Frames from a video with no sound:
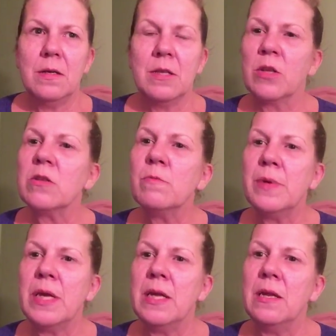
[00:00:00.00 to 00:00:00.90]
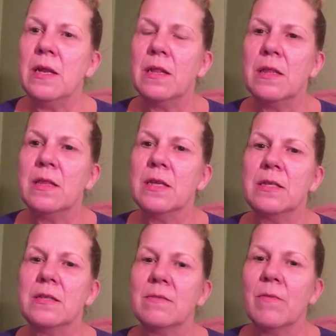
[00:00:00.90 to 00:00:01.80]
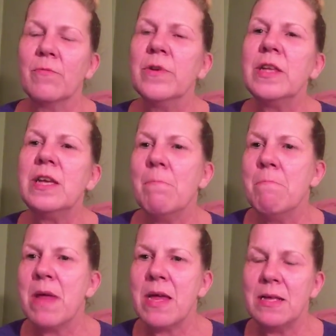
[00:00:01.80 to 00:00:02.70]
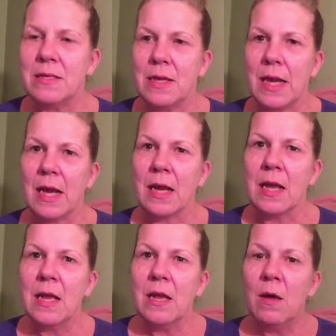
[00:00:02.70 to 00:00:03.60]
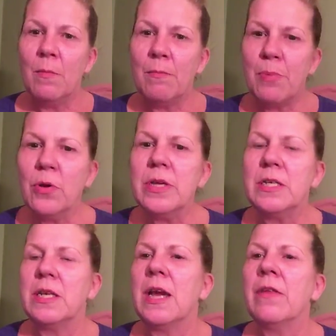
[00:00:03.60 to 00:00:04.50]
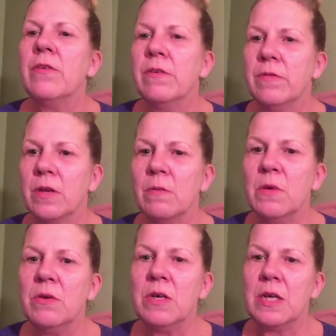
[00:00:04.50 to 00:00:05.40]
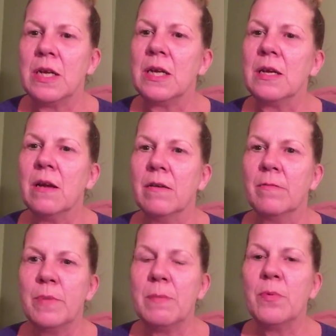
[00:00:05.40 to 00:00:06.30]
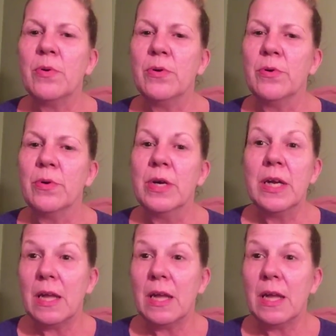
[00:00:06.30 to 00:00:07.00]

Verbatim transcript: there's also been this really amazing pulling together of the community of people who,